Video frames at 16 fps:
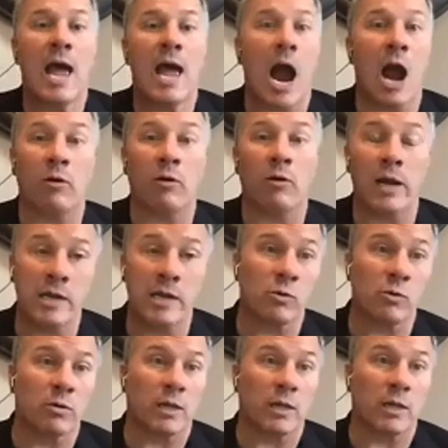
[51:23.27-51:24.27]
Our
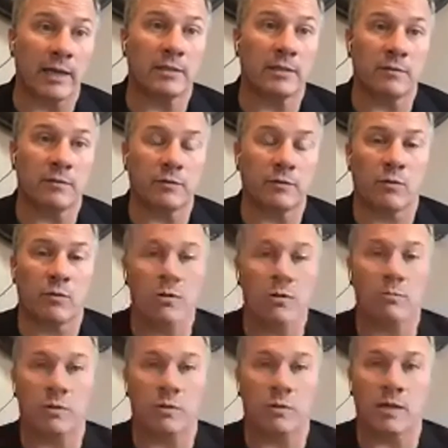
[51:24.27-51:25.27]
Israel Collective
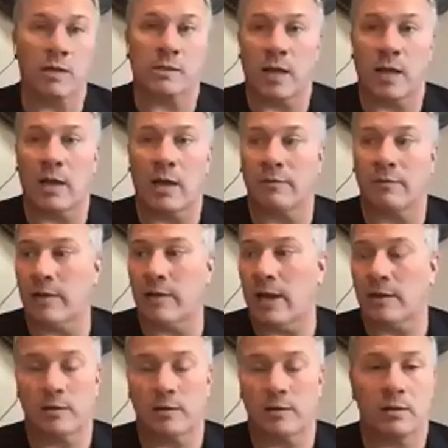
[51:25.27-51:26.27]
group does a lot of
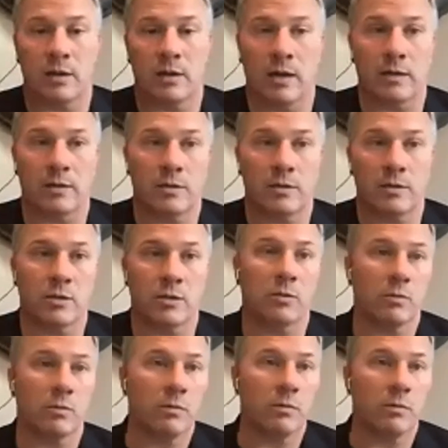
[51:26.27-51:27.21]
that too,